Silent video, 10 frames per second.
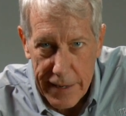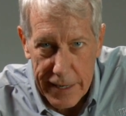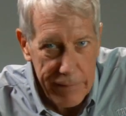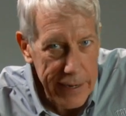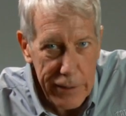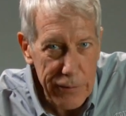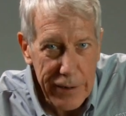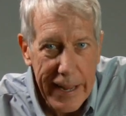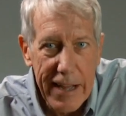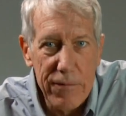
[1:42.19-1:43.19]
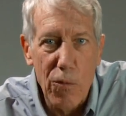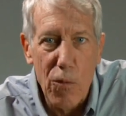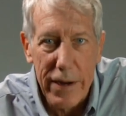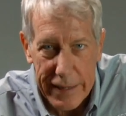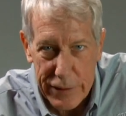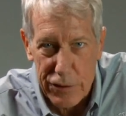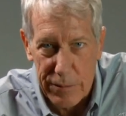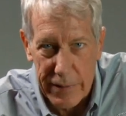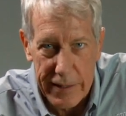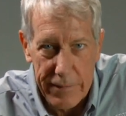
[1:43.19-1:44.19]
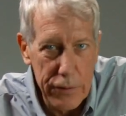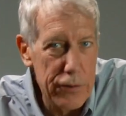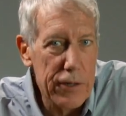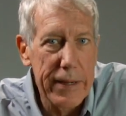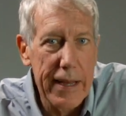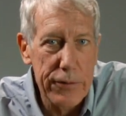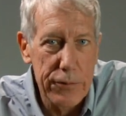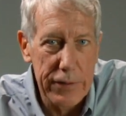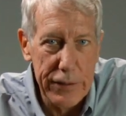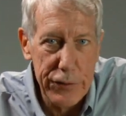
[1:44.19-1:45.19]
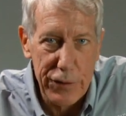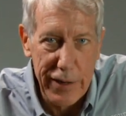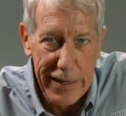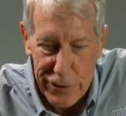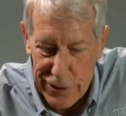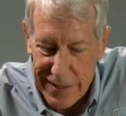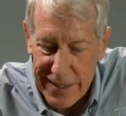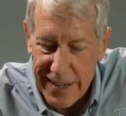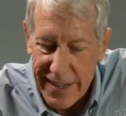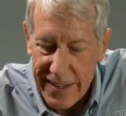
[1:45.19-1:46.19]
And if I could only have one instrument, if you took me out to an installation